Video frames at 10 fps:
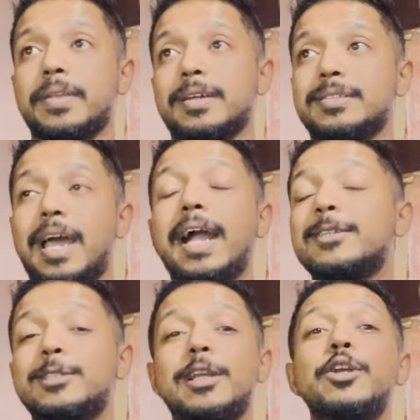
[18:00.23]
is
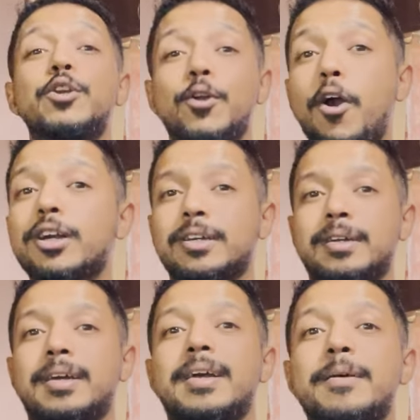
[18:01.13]
actually not
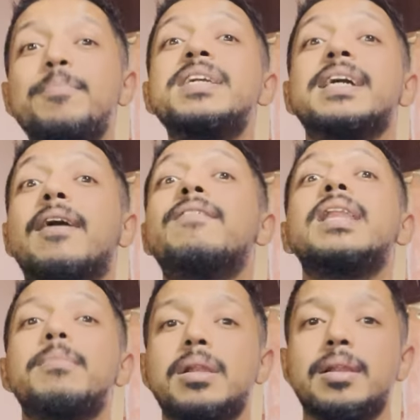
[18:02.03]
being
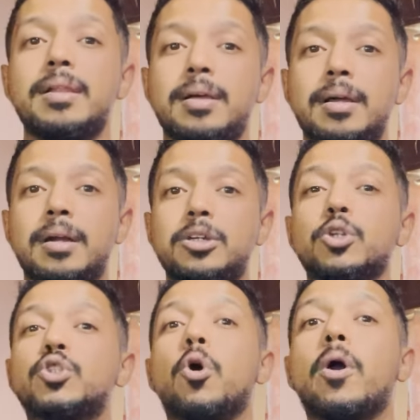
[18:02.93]
available
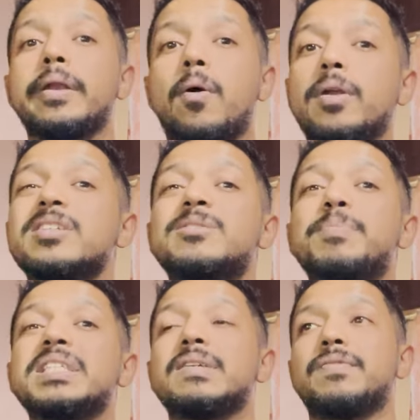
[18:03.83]
to join on a
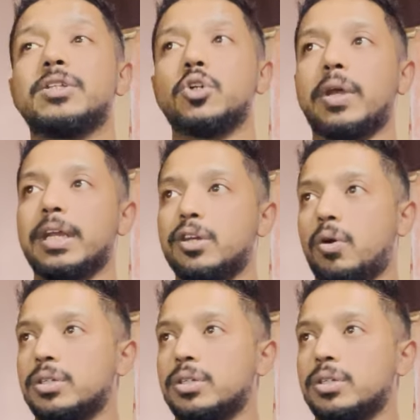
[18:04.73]
specific job interview.